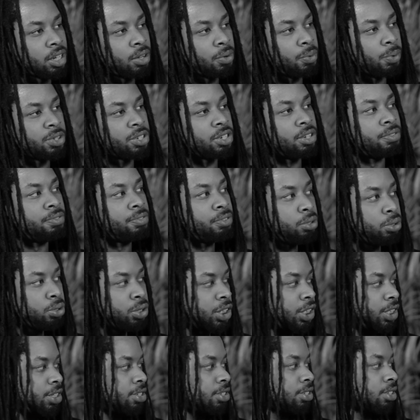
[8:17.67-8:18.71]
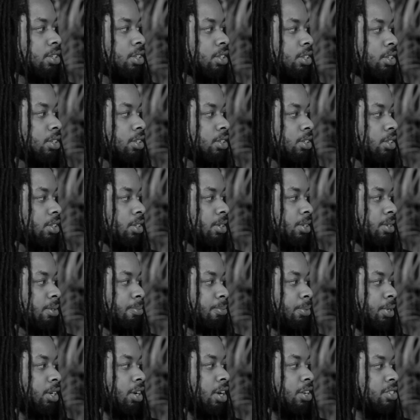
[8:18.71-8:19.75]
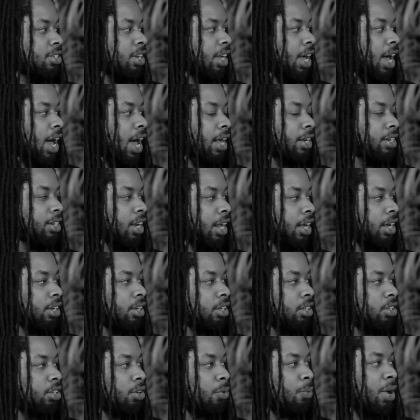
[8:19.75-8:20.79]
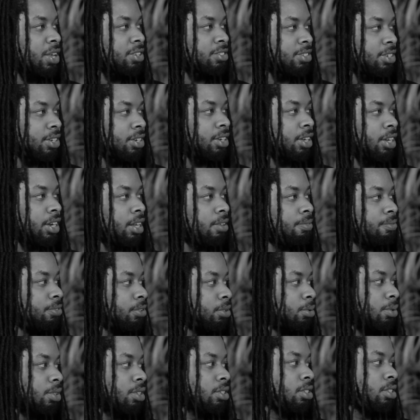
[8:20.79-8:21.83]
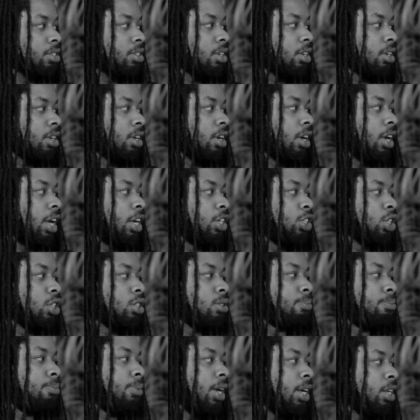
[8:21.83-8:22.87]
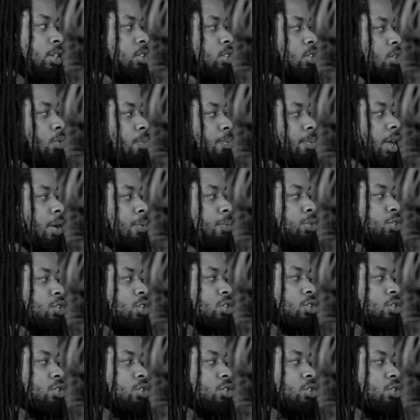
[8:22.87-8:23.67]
was the Fugees, because they had like the West Indian influence. It just made It made